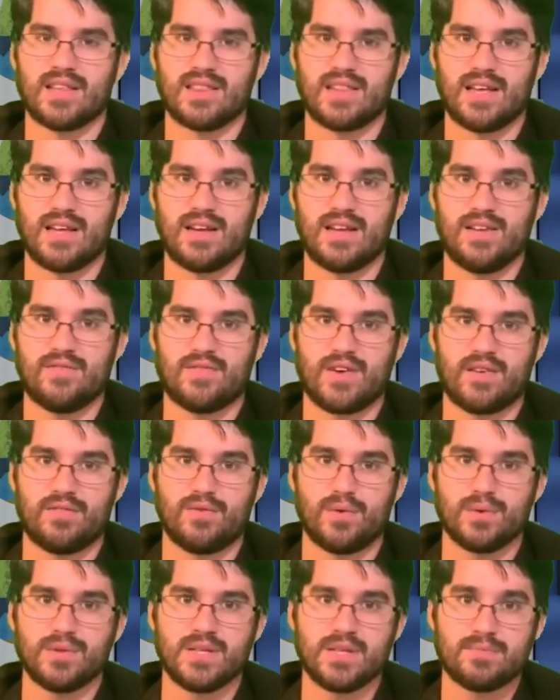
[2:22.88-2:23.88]
that if I
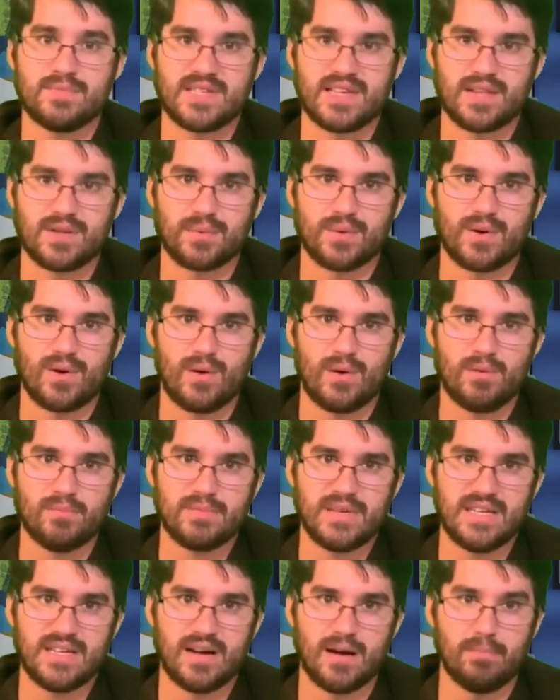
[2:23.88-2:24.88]
folded them together would all
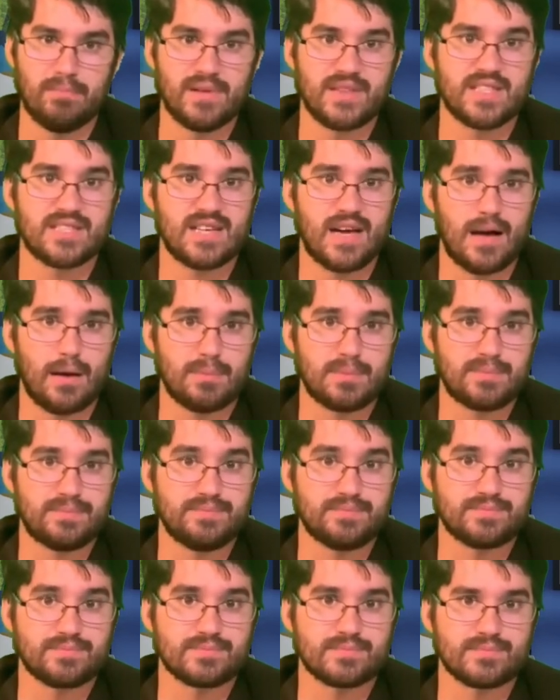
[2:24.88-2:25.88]
meet up at the top.
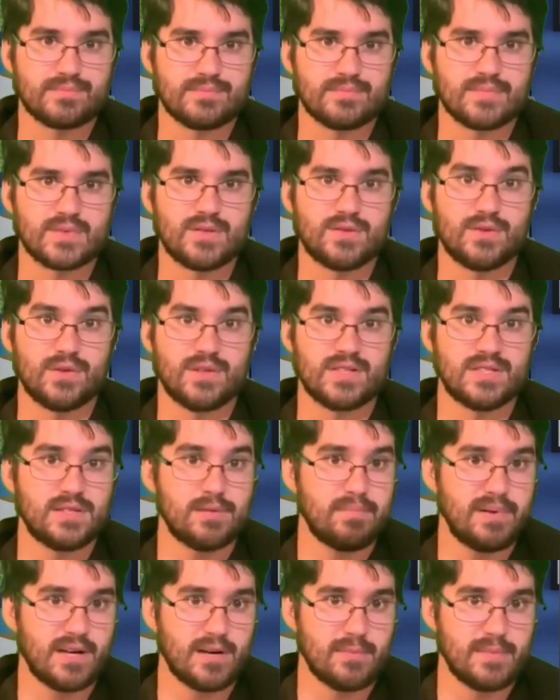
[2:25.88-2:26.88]
So this is a
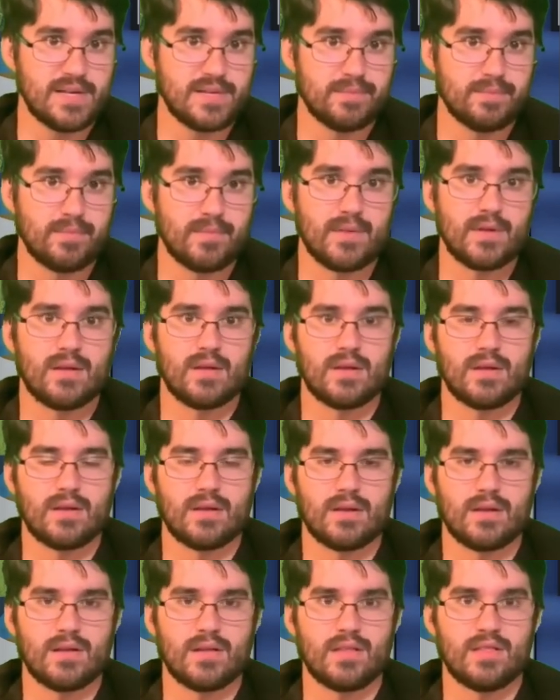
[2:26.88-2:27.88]
pyramid.
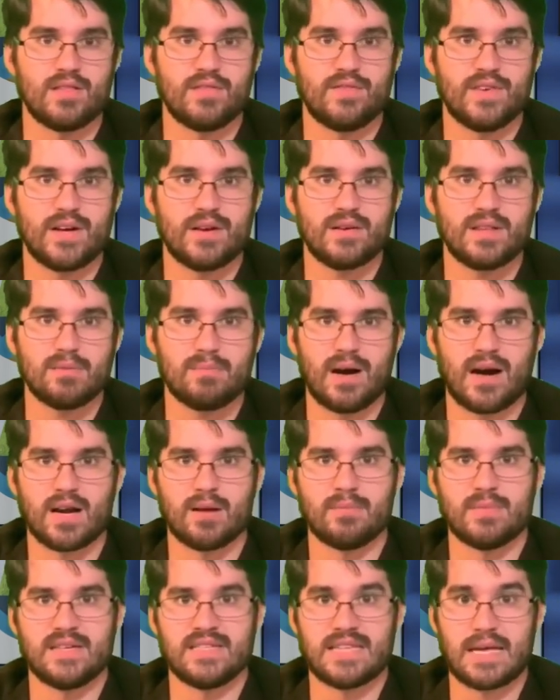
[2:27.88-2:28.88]
The figure at the
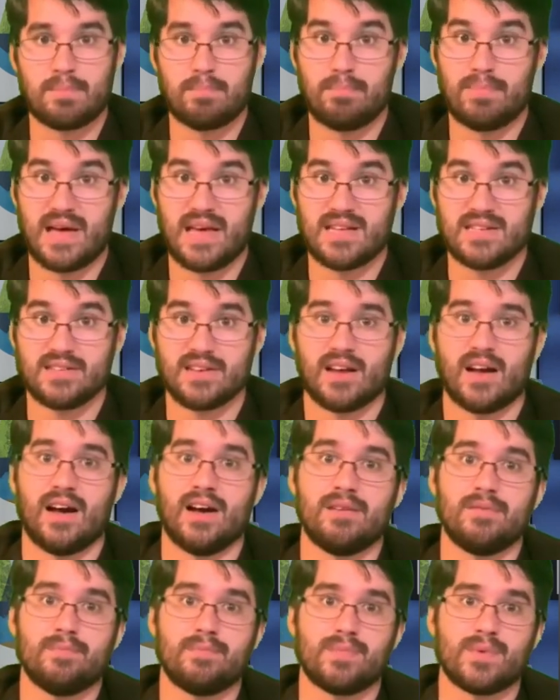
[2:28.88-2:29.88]
bottom is a
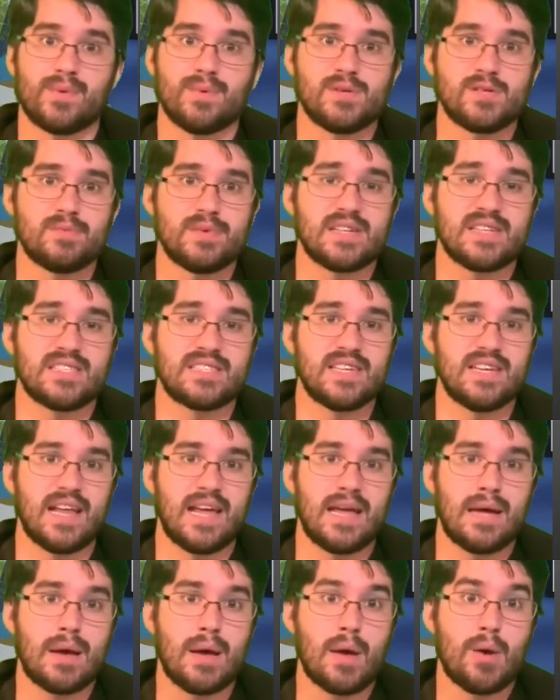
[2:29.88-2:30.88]
pentagon, which makes it
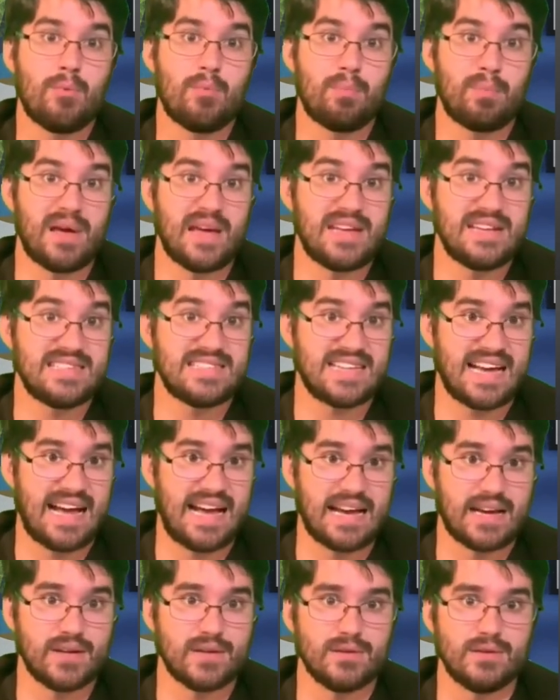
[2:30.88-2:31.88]
a
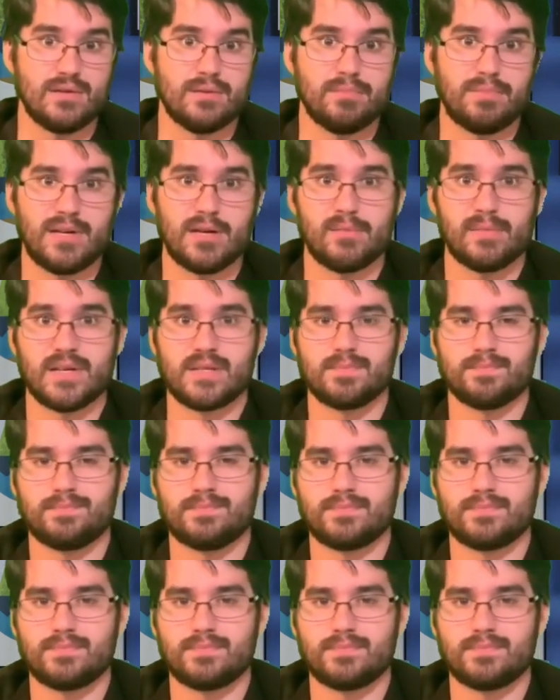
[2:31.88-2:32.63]
pentagonal pyramid.